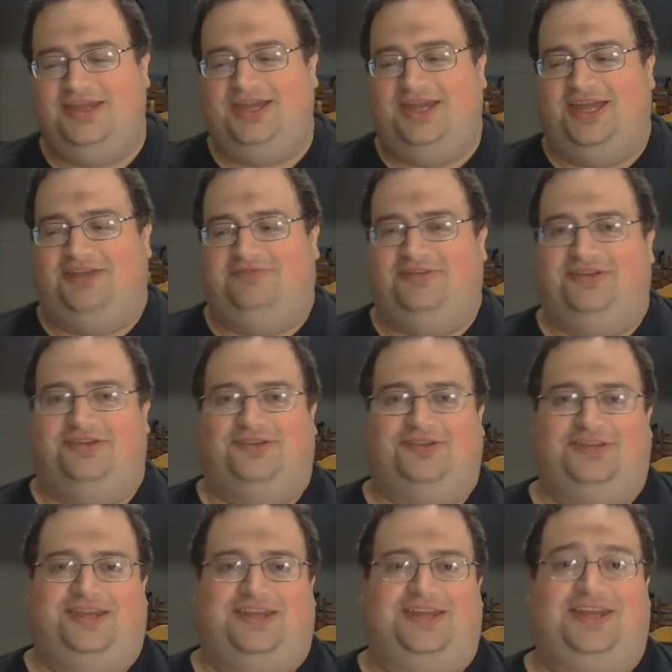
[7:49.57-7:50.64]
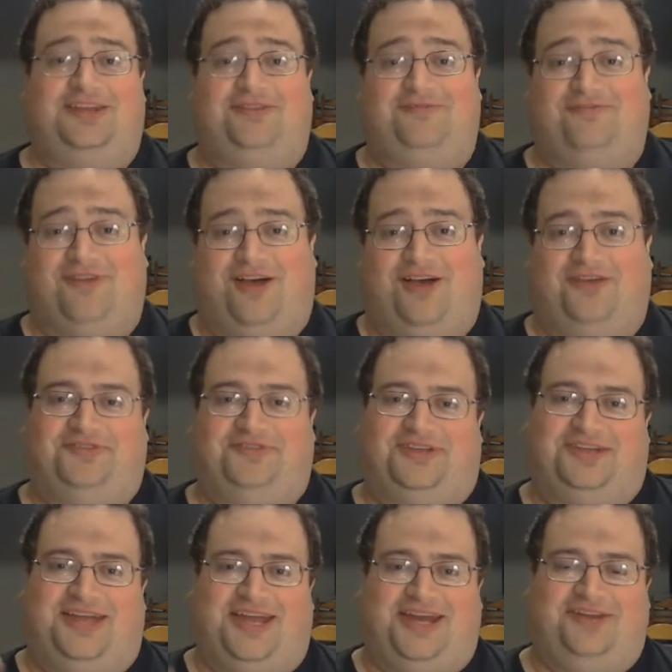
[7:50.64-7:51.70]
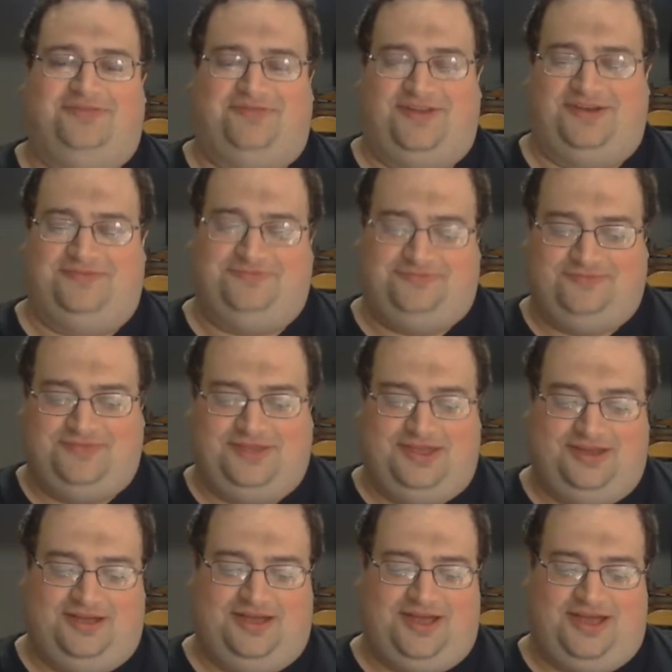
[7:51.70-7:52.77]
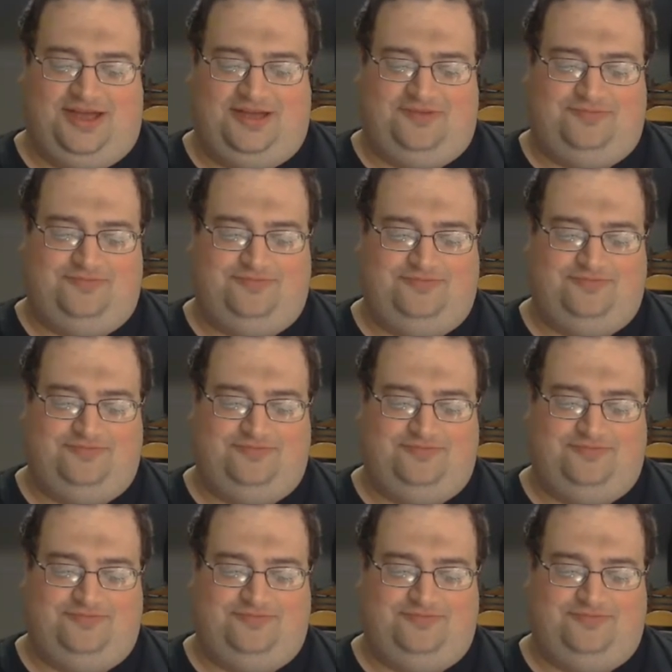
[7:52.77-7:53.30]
it involves a knife and an